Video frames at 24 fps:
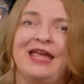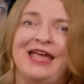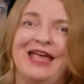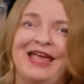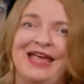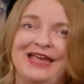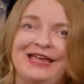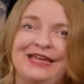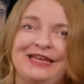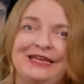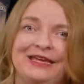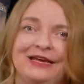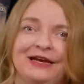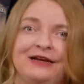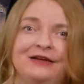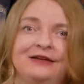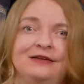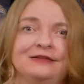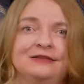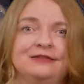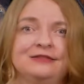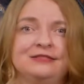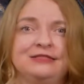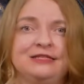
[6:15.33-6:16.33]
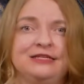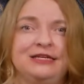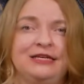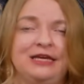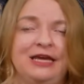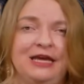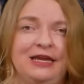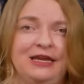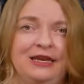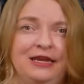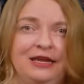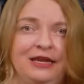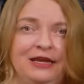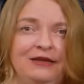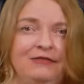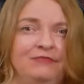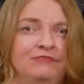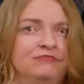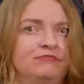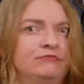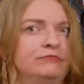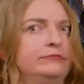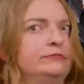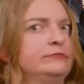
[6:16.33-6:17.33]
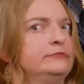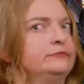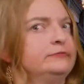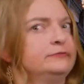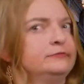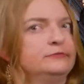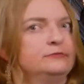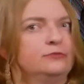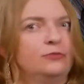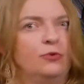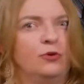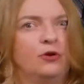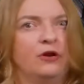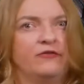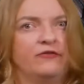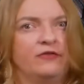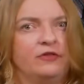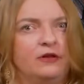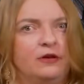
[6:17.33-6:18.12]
Ella tiene, whatever